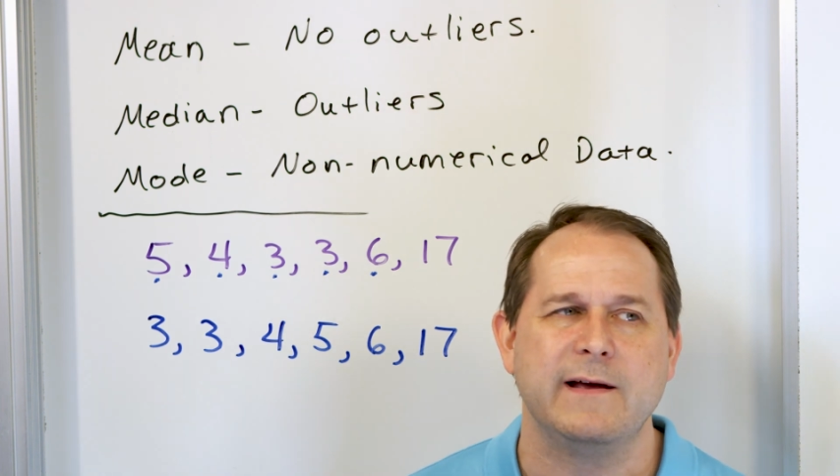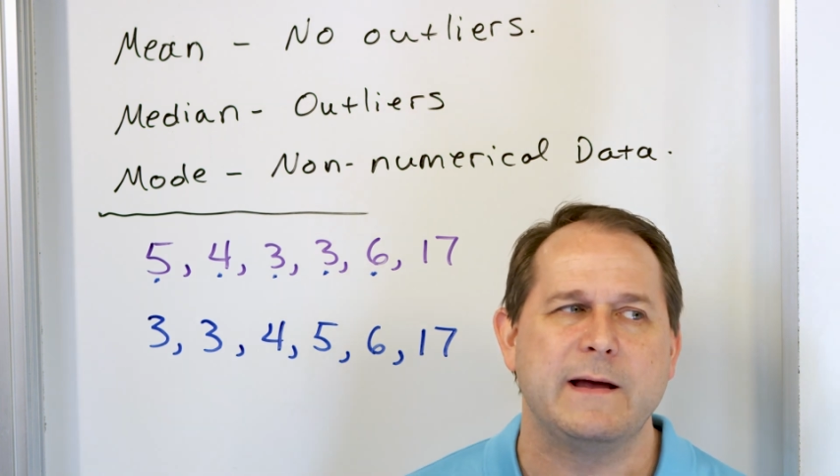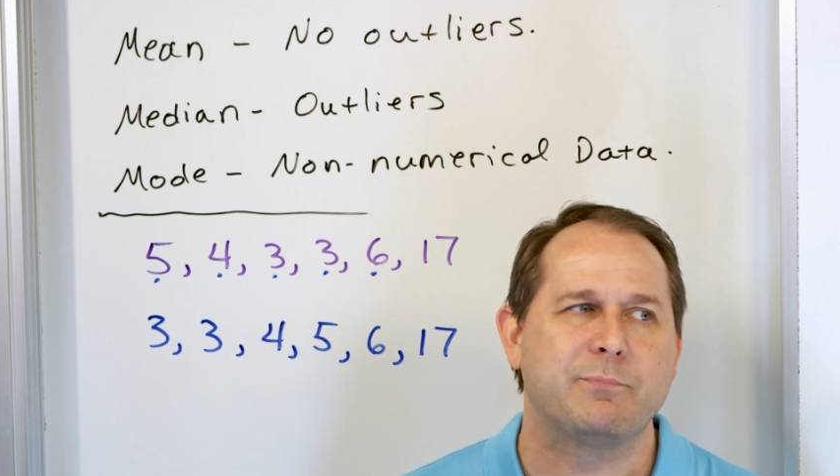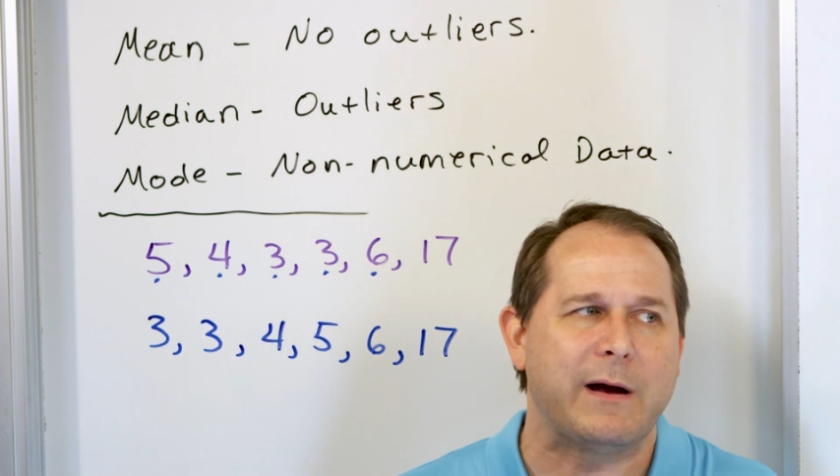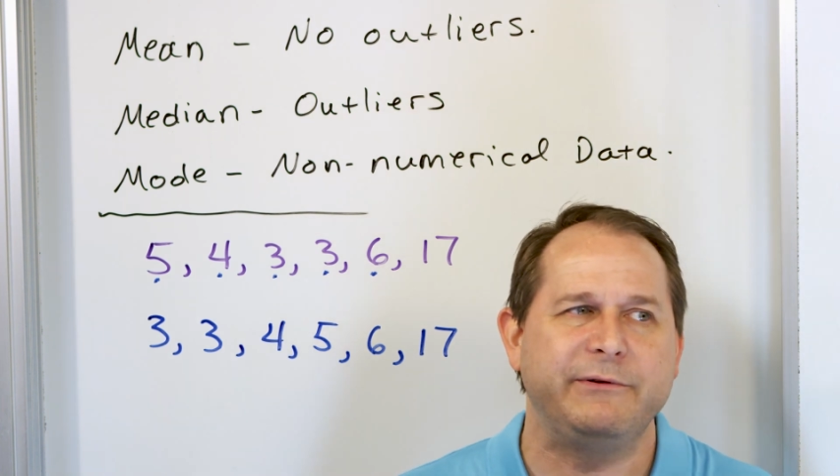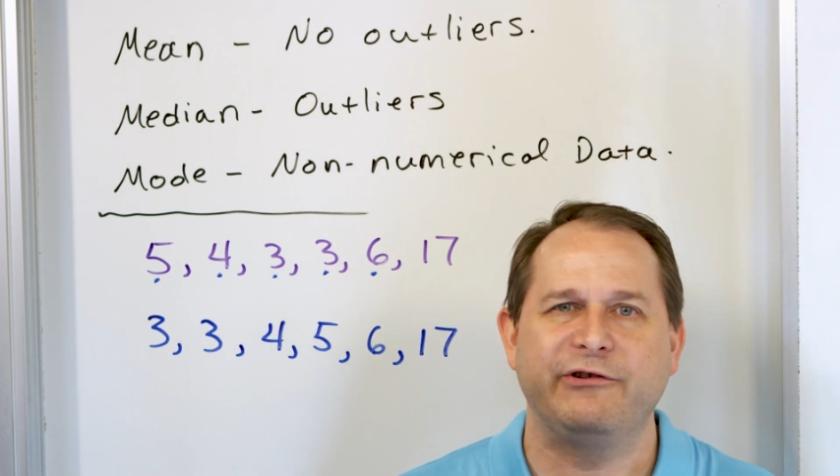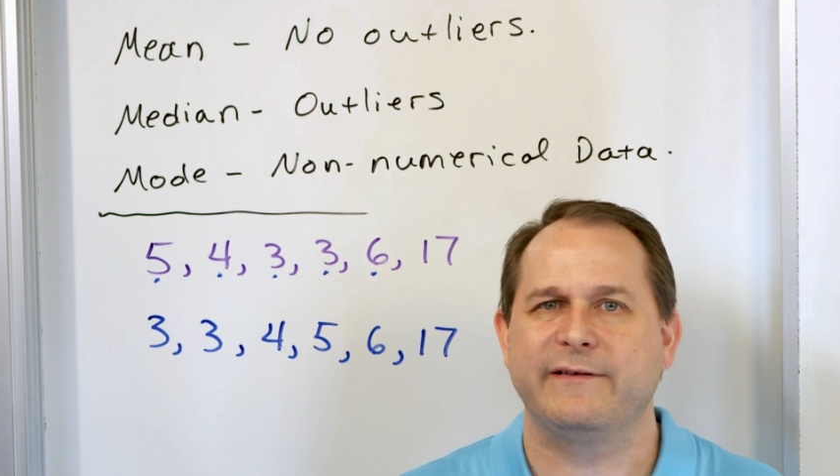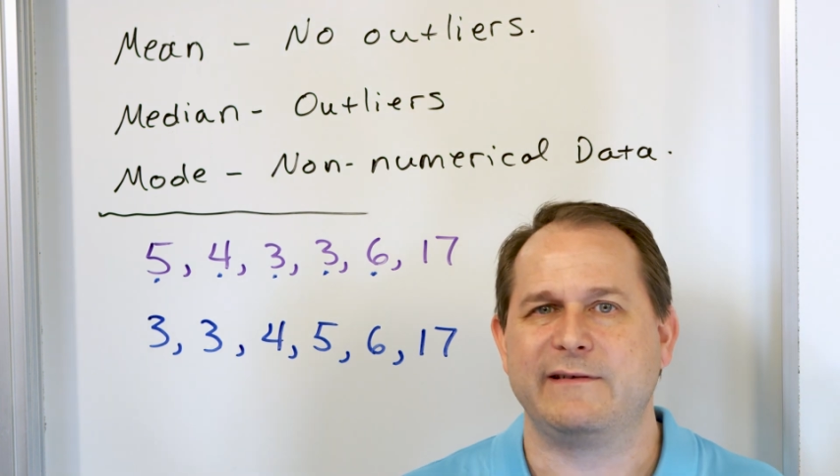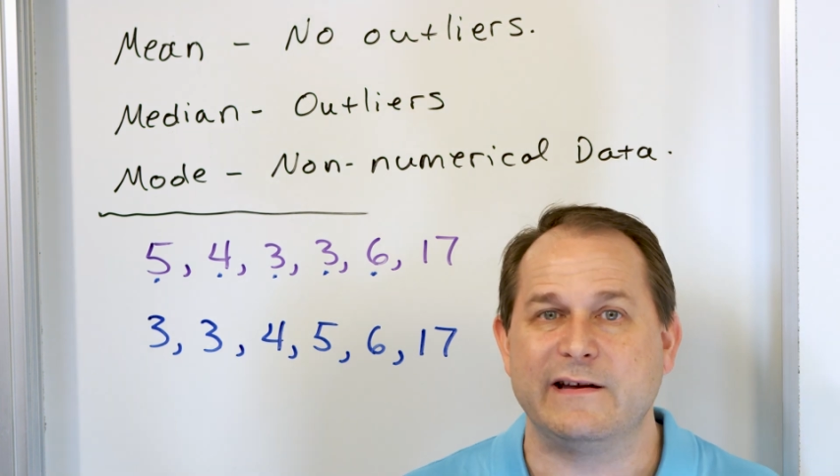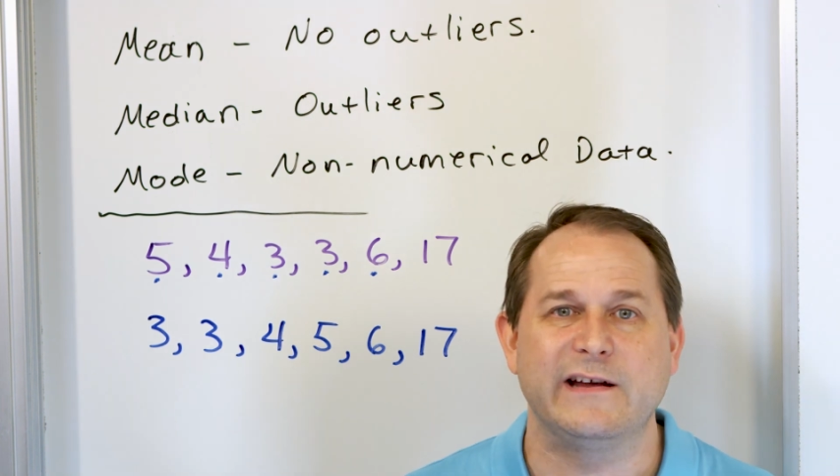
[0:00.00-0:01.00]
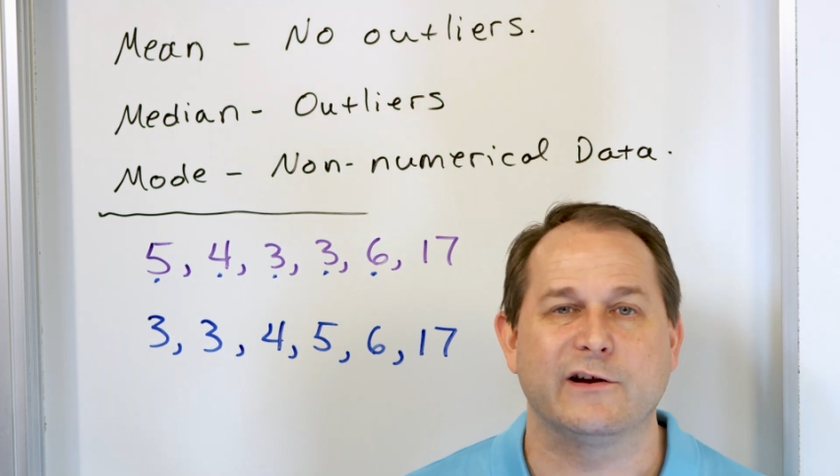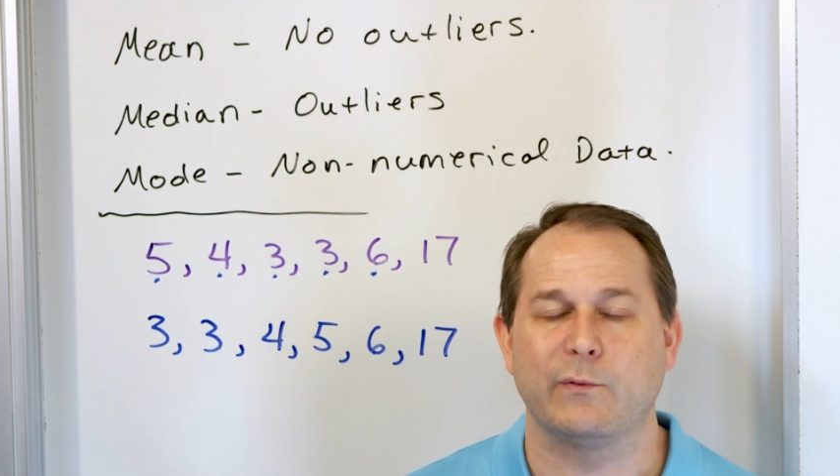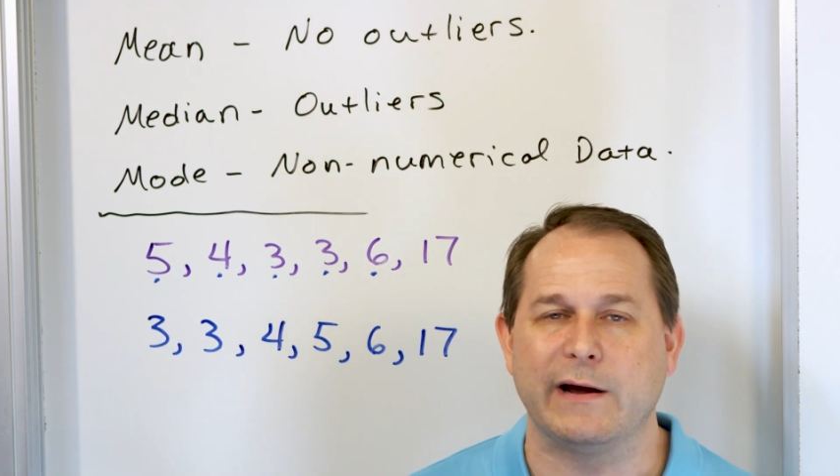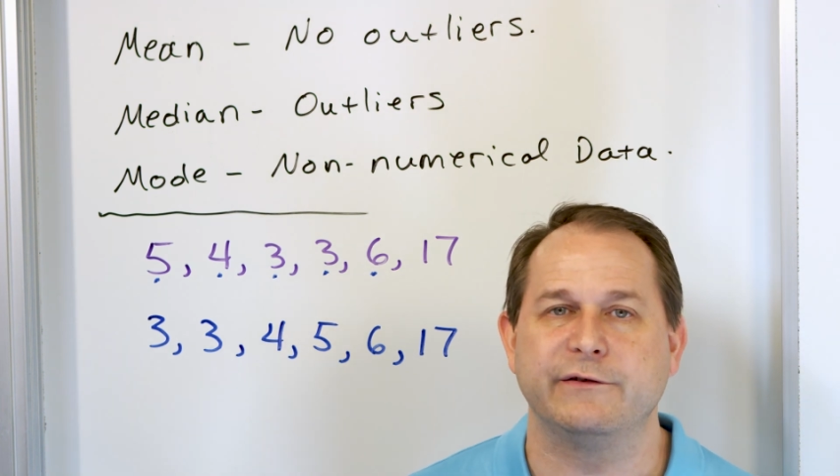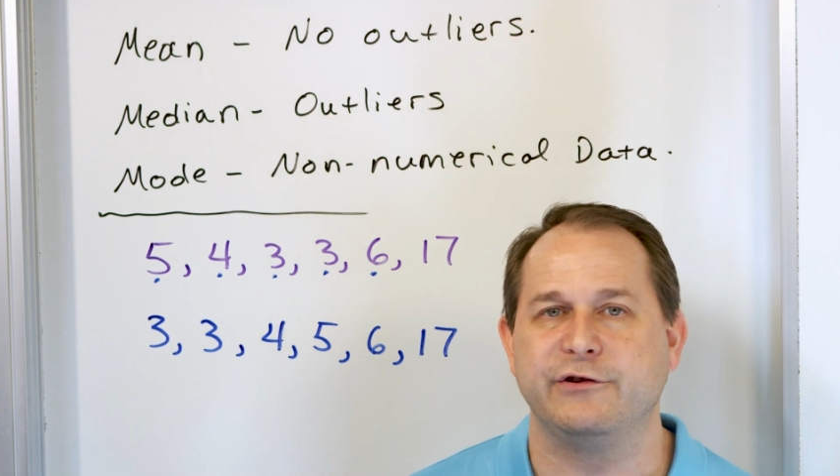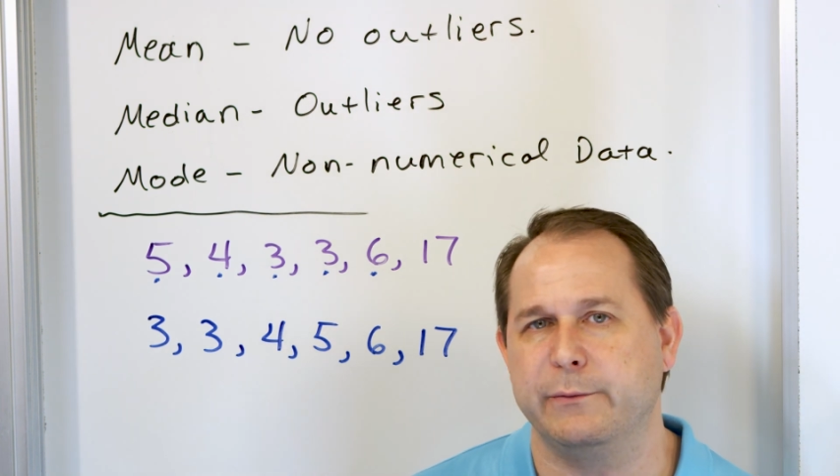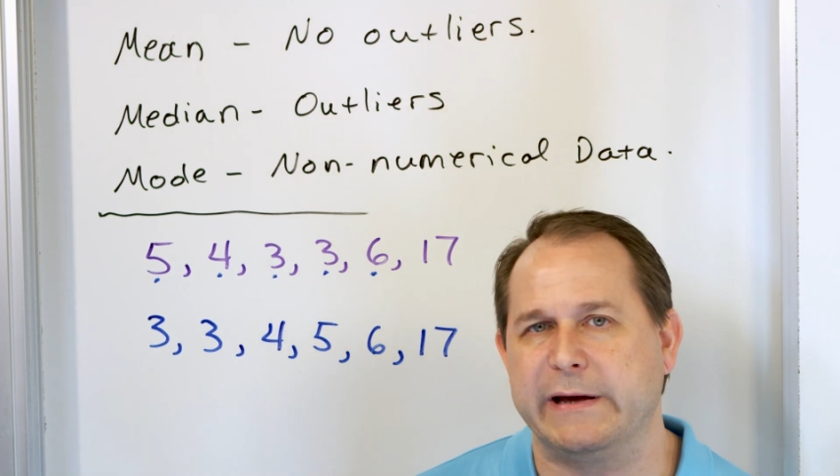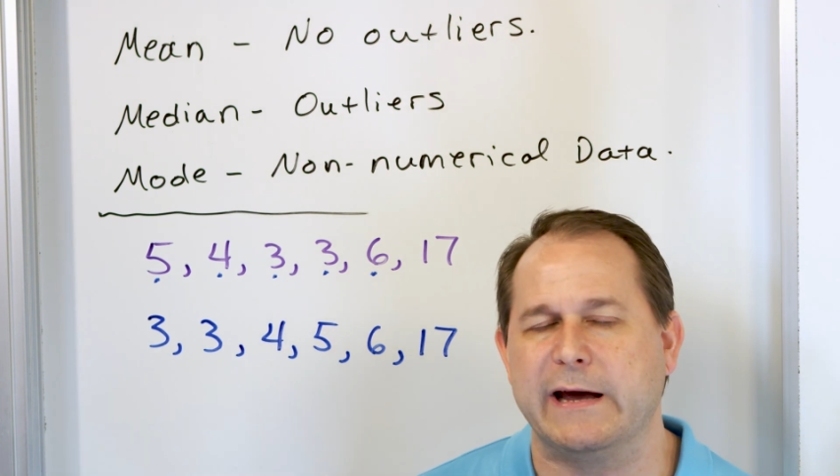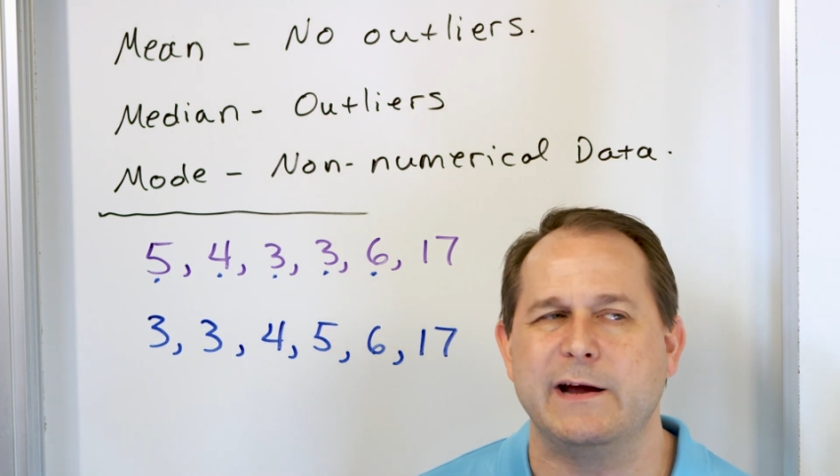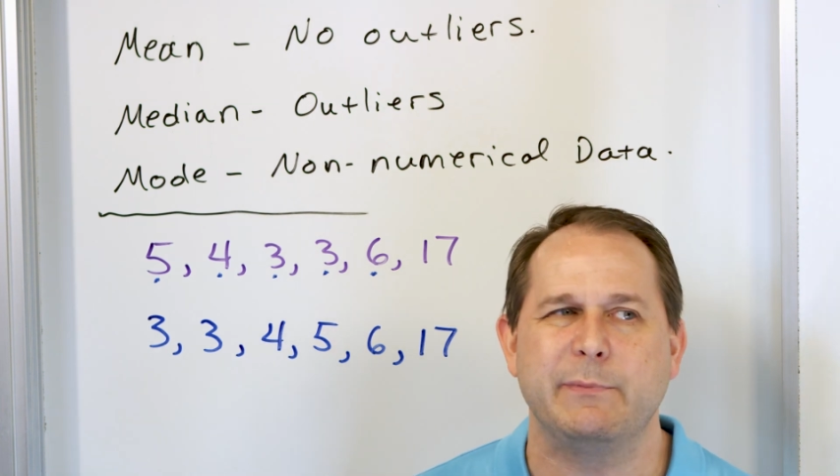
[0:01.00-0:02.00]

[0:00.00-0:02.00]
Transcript: They probably just didn't get around to doing it,